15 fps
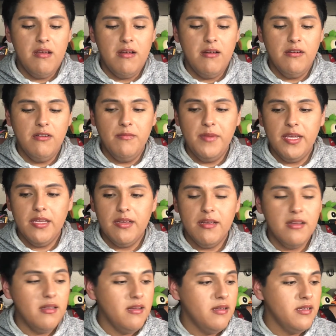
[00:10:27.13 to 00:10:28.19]
Oh my
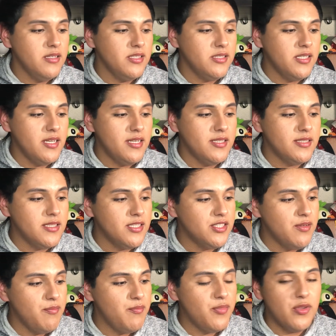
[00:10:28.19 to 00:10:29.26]
gosh, that is such
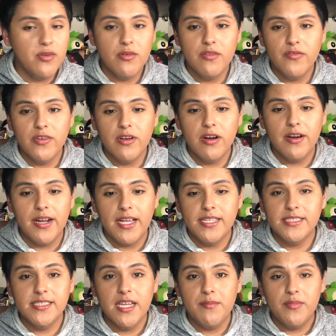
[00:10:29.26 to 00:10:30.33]
a beautiful card. I
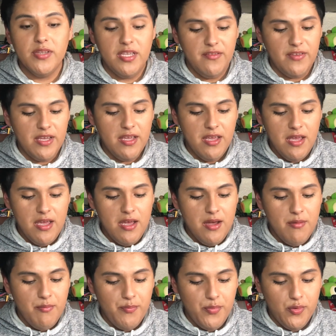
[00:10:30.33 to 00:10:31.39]
just can't believe I
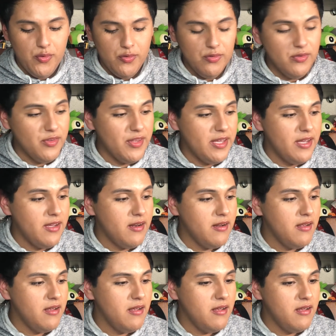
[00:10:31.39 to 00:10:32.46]
pulled that.
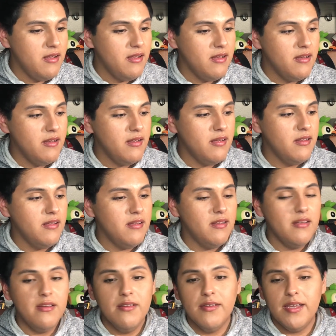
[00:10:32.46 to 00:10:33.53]

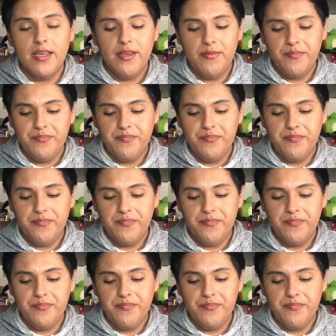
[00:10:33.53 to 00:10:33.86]
Okay.